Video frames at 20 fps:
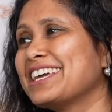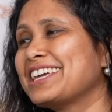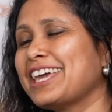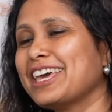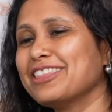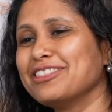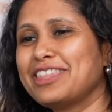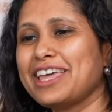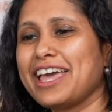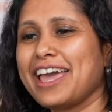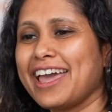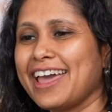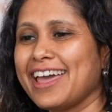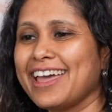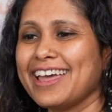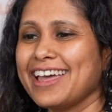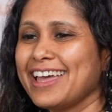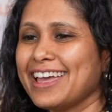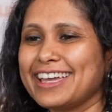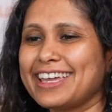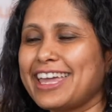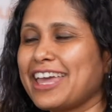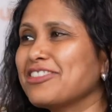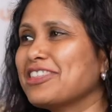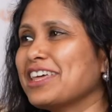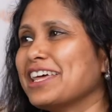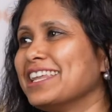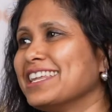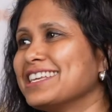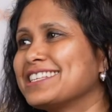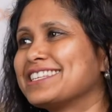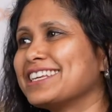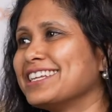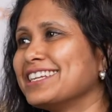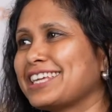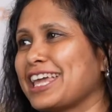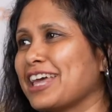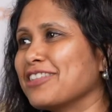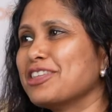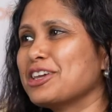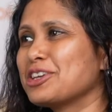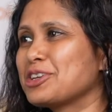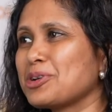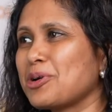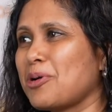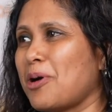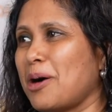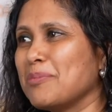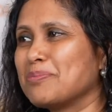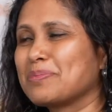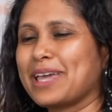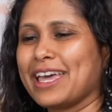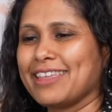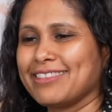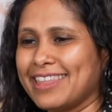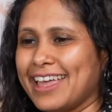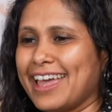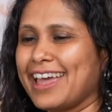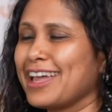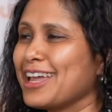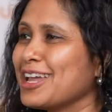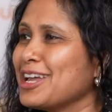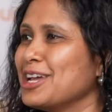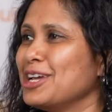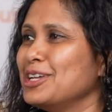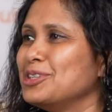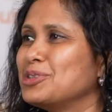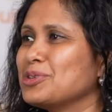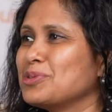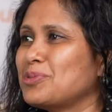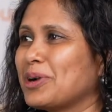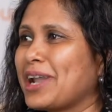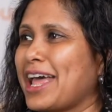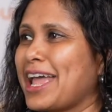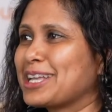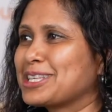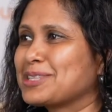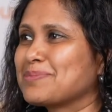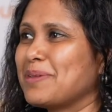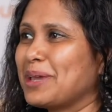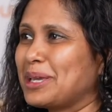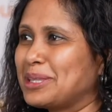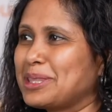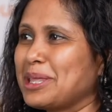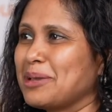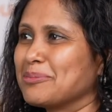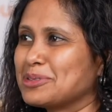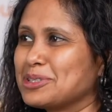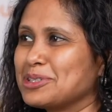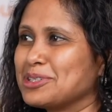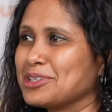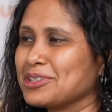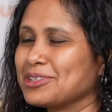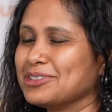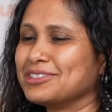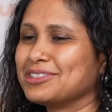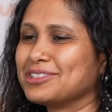Can they listen? Can they show up? Can they do what I expect them to do?